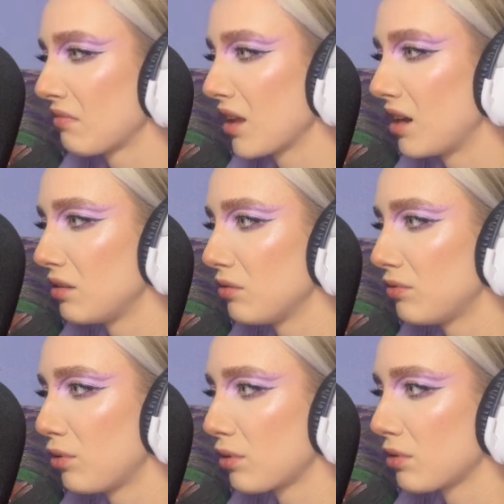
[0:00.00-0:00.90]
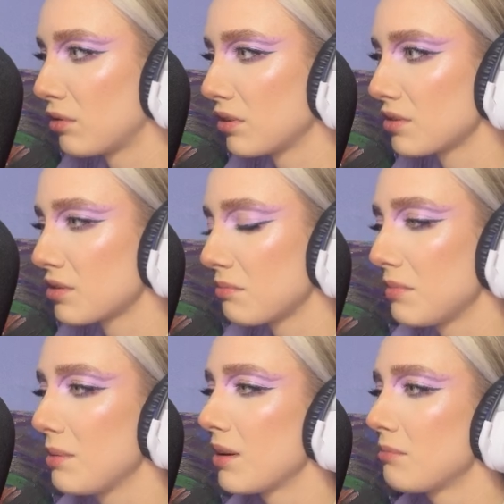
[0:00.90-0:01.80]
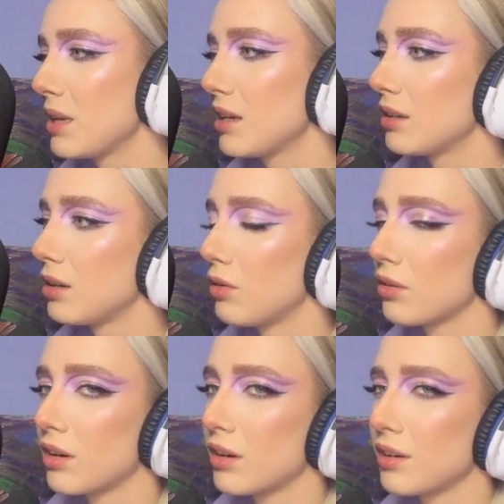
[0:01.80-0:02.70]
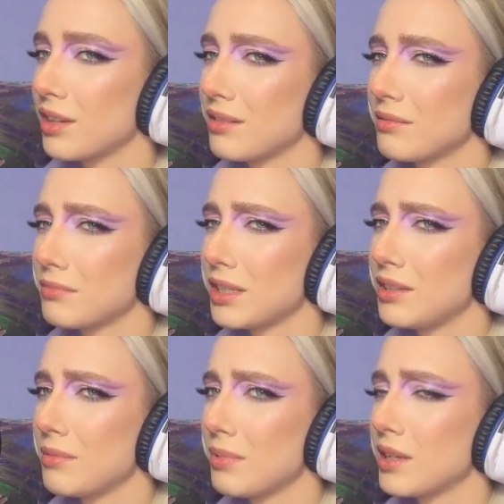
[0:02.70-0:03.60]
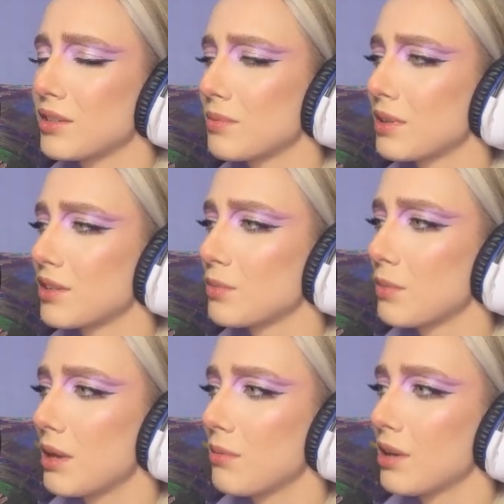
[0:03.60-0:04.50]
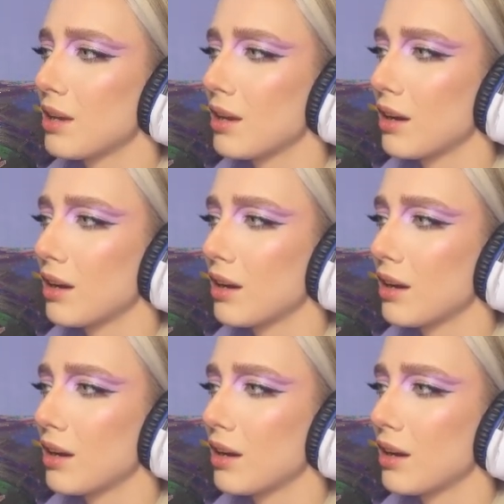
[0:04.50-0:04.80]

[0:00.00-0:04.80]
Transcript: I don't know, 4 chords. Maybe I'll make it longer. It depends, because maybe